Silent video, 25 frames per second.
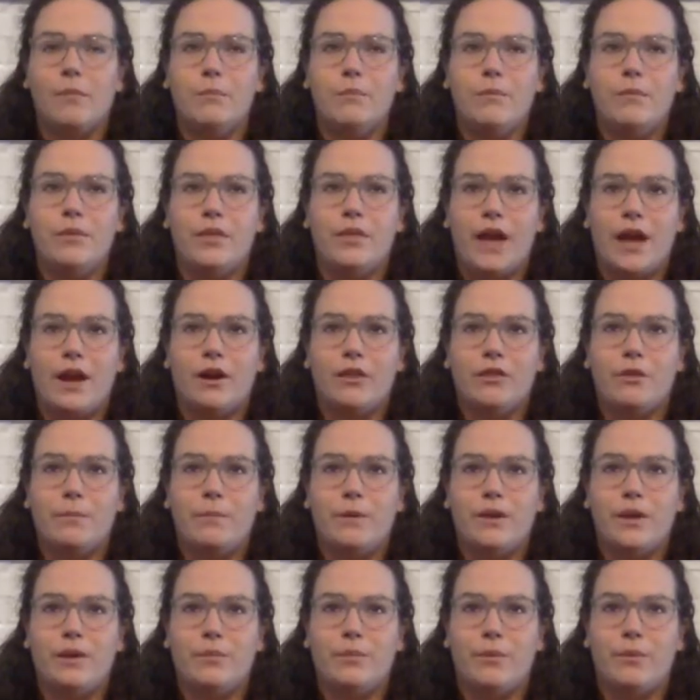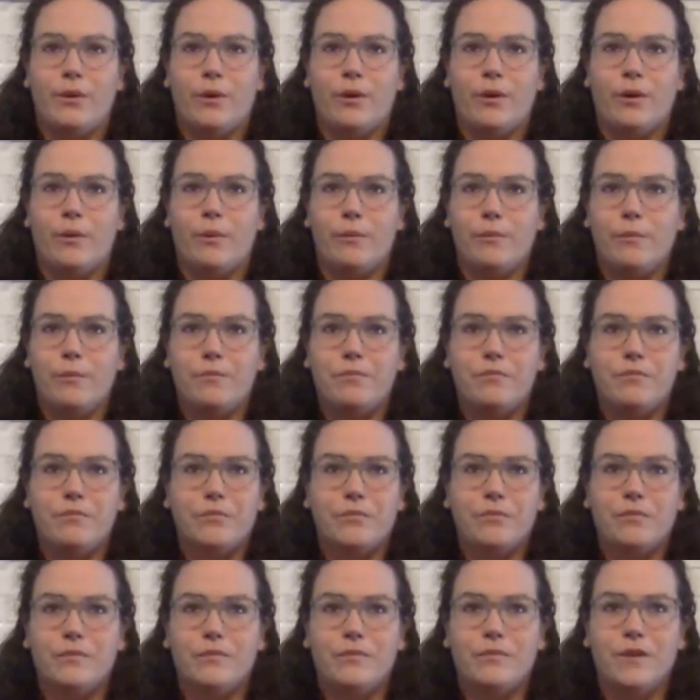They are the people,
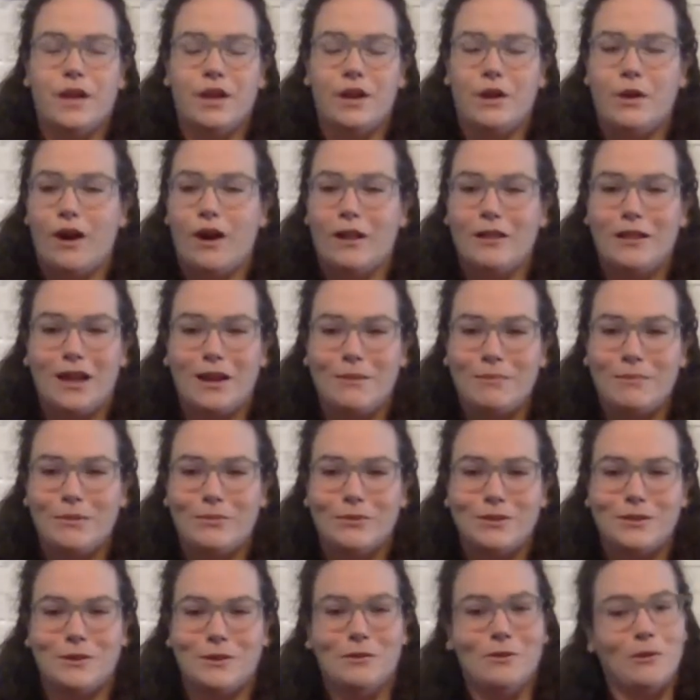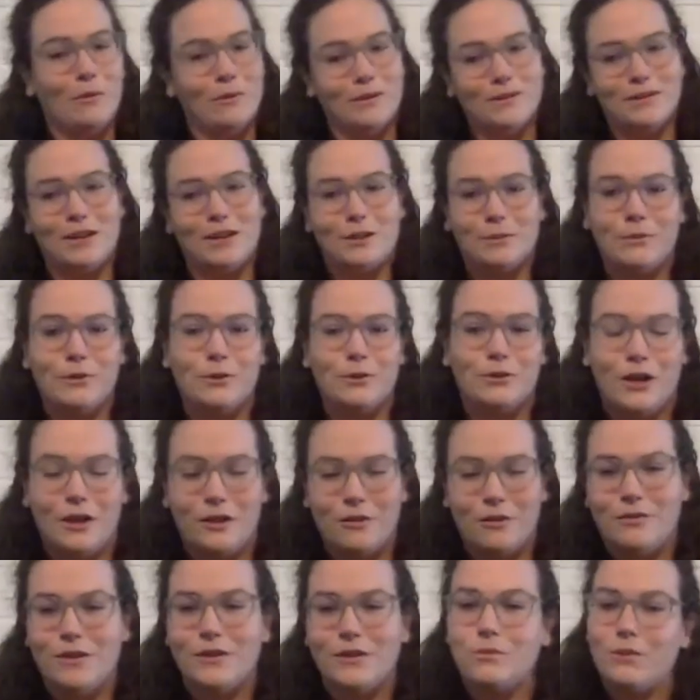a lot of people don't always like to portray
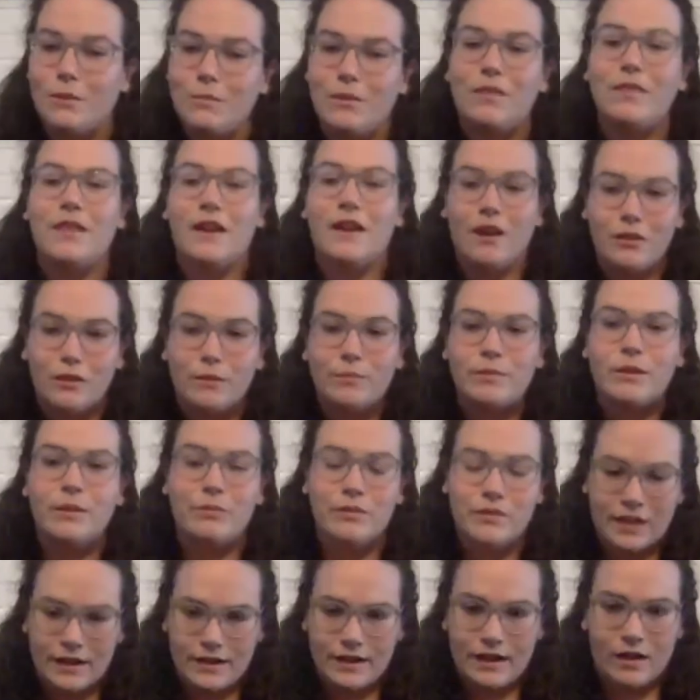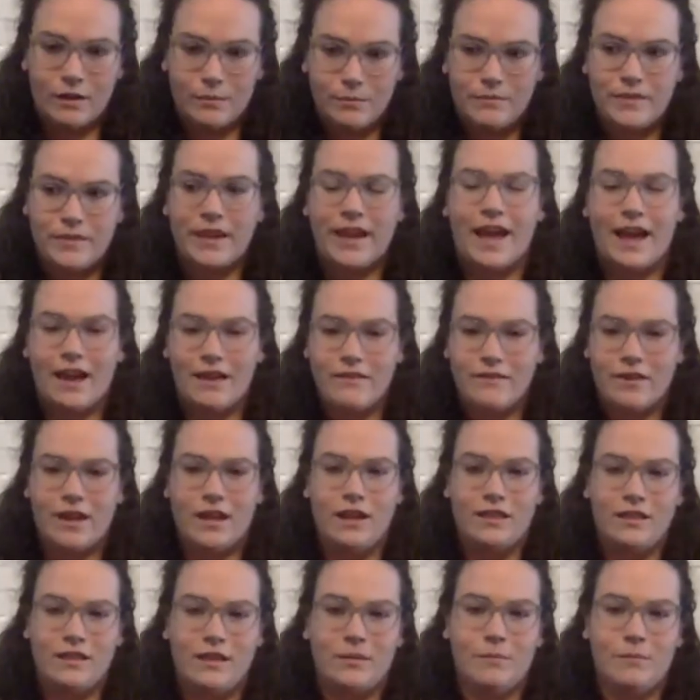them this way, but they are the people that help. They have it
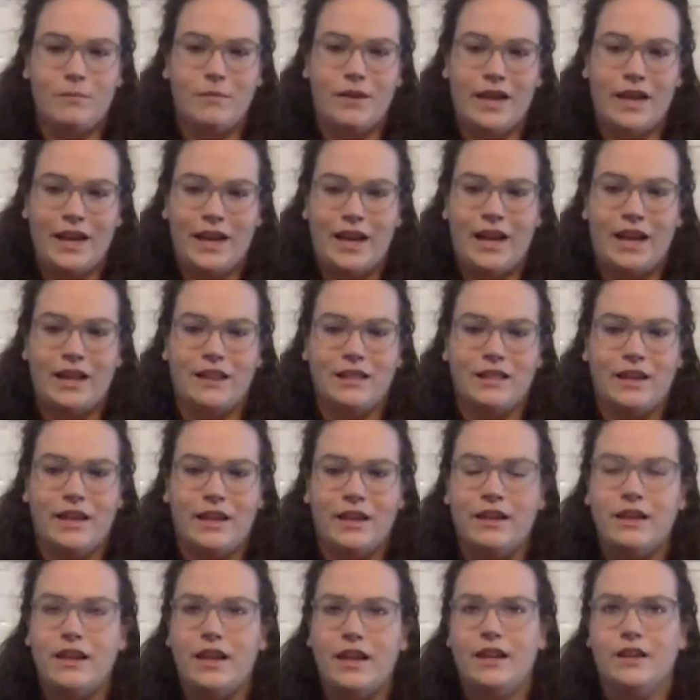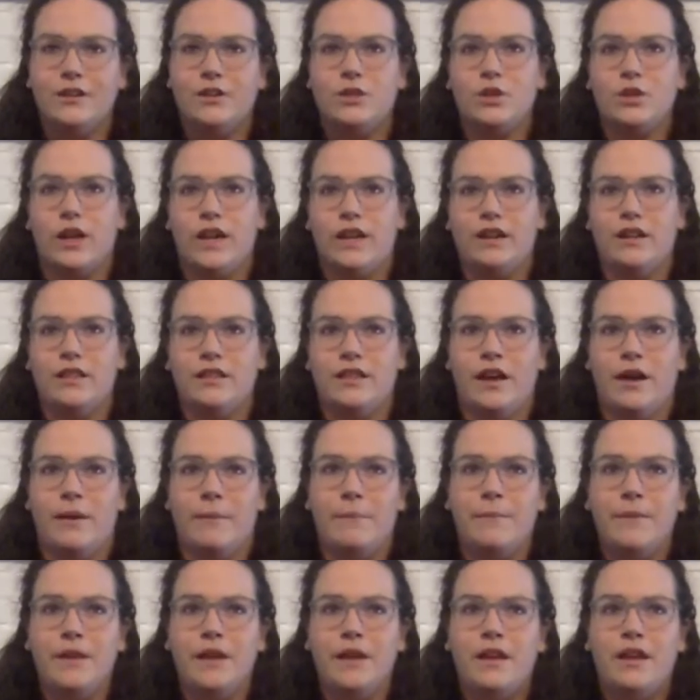in them innately. It is trained in
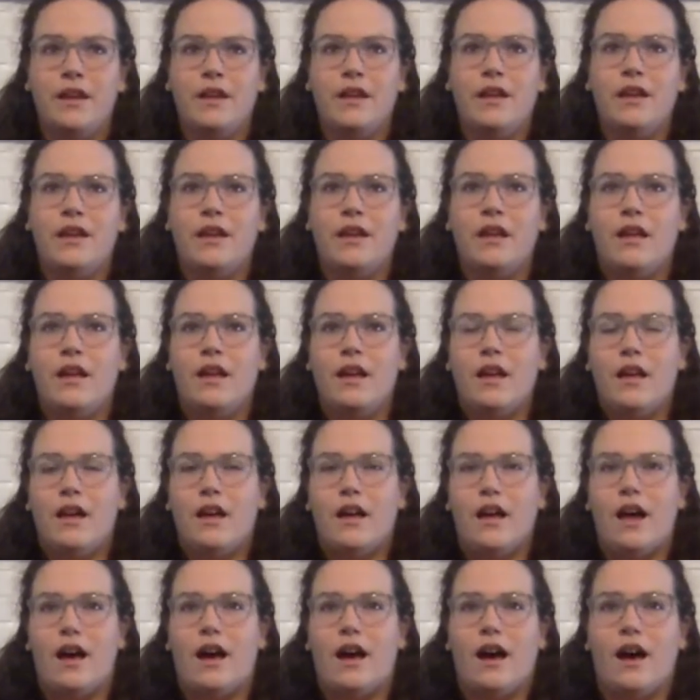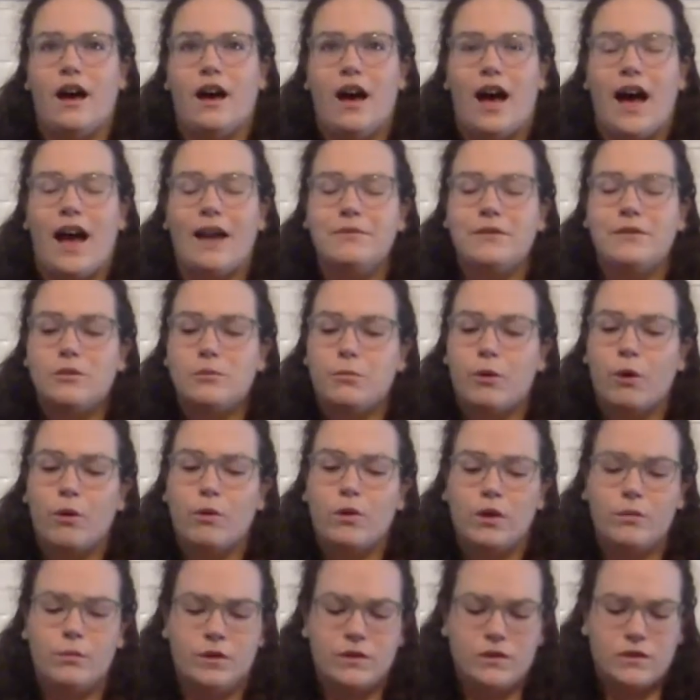them. I've
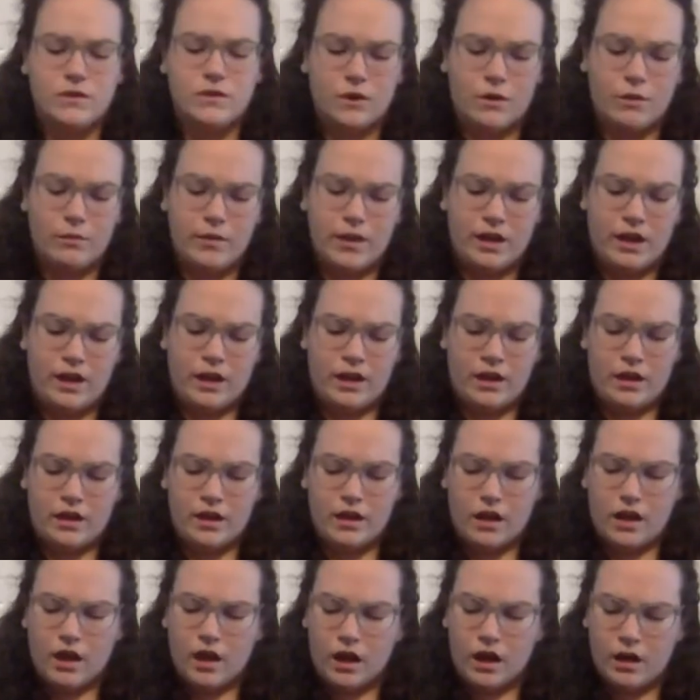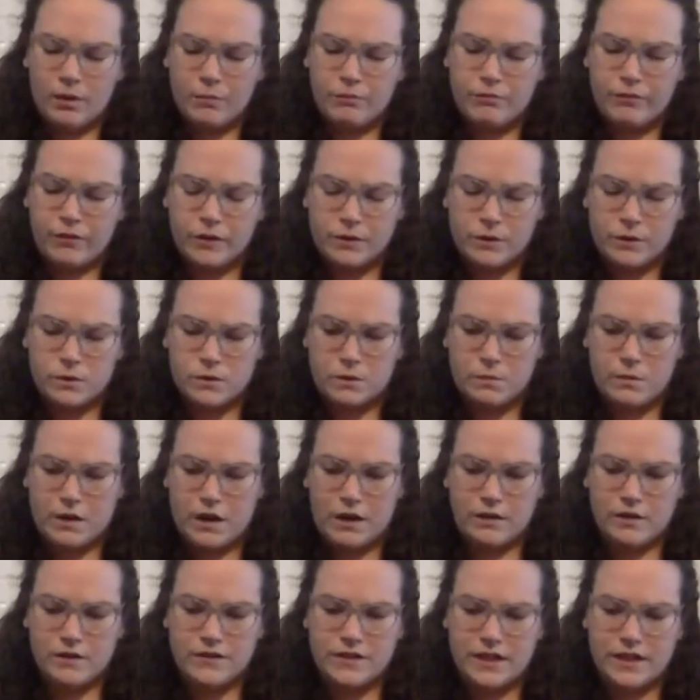spoken with so many first
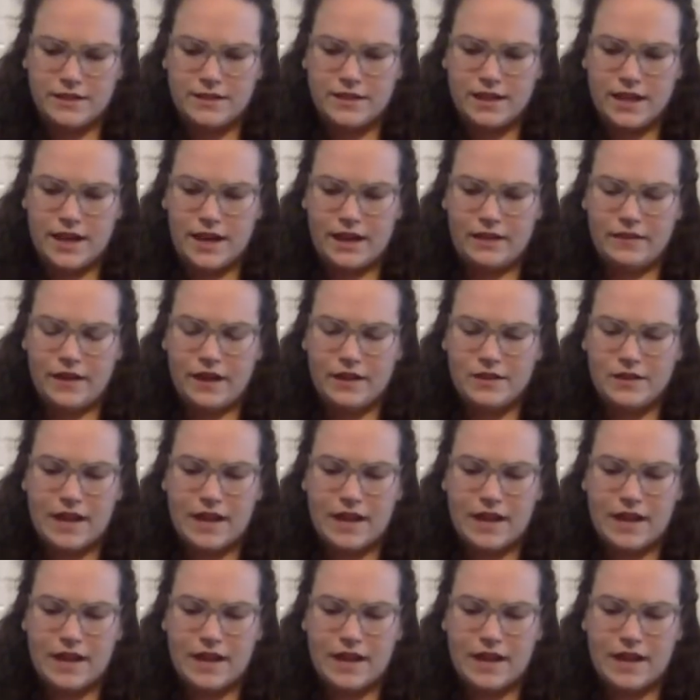responders that day, and they